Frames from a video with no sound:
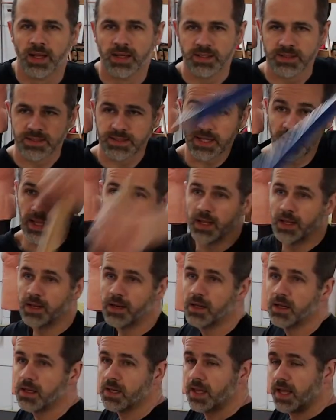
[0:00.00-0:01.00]
10,
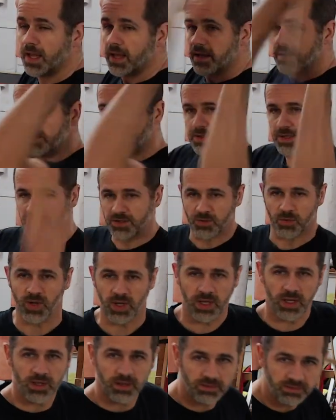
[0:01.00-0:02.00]
11, 12.
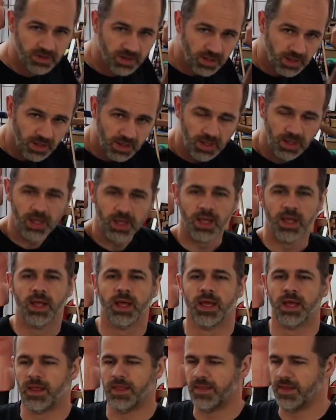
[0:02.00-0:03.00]

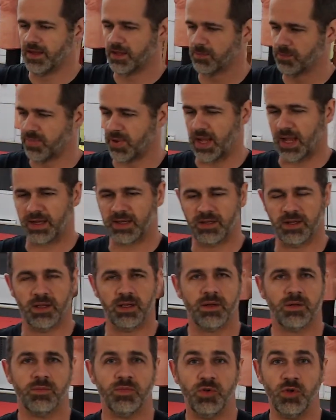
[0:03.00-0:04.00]
And then you can back to
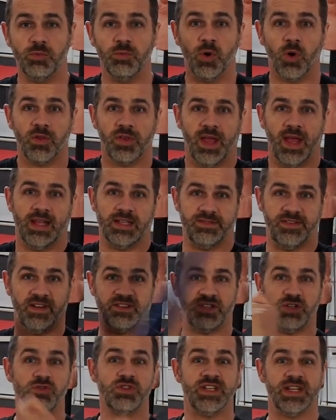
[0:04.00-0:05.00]
do both hands. We have
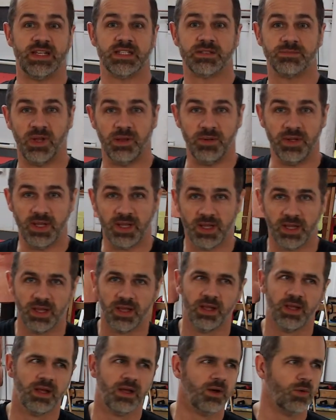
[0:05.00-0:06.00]
2 sticks maybe.
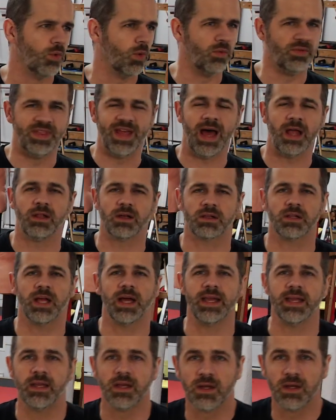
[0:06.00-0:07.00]
What would that look
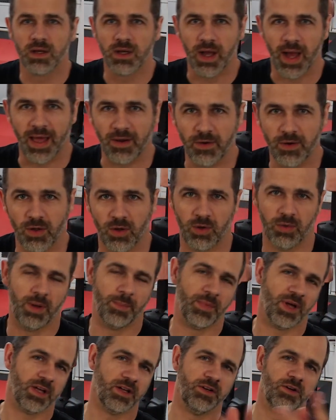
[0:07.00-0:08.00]
like? I don't know. I'm
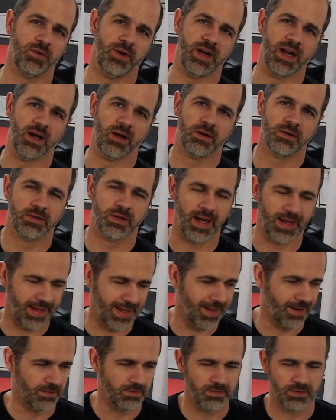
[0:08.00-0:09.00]
not going to do it right now. I
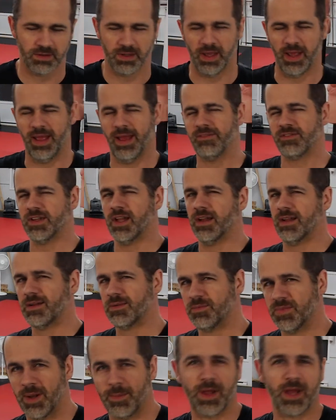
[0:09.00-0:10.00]
can. I have done it.
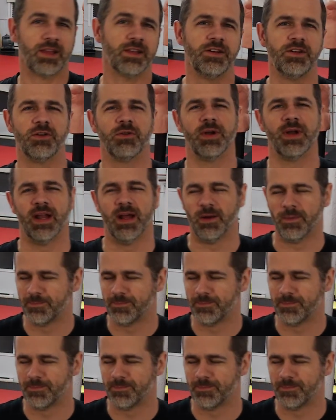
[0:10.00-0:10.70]
But I'm not going to do it right now.